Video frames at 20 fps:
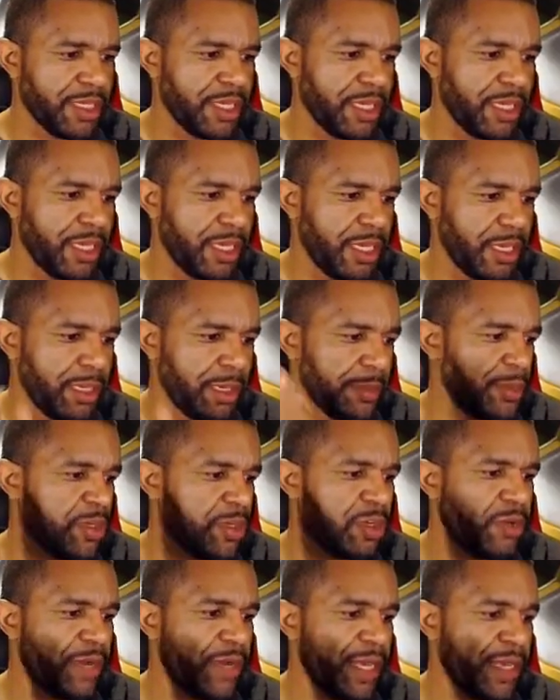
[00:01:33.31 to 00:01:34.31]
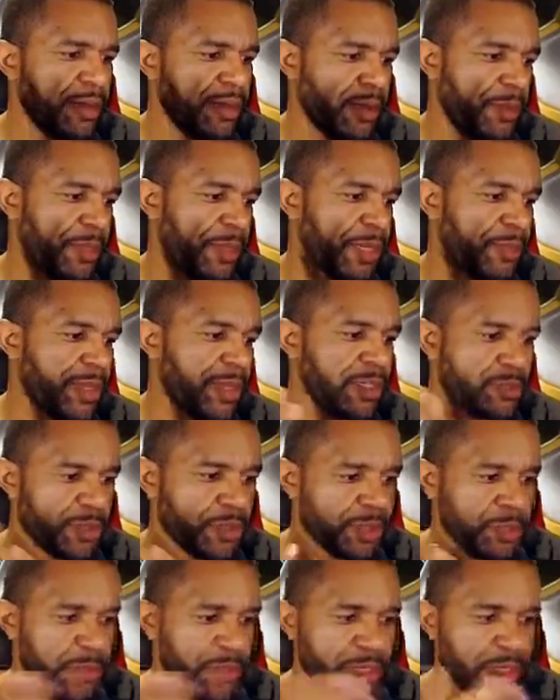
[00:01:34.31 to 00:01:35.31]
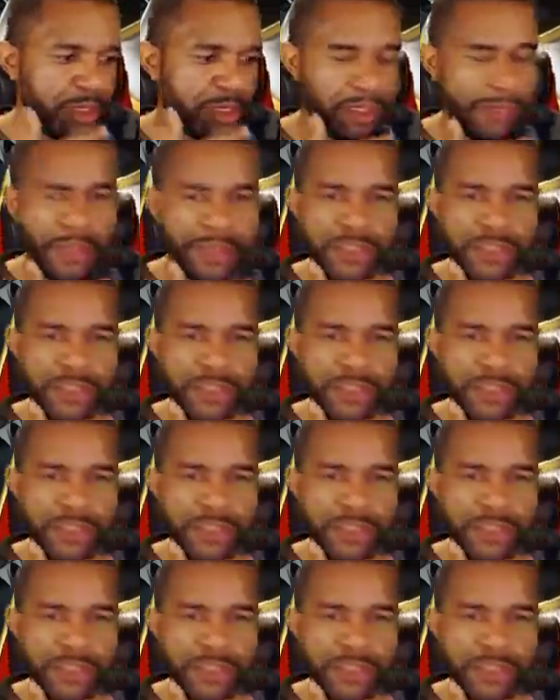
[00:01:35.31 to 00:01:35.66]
I'm going to go ahead. I mean, I might as well just put it on him.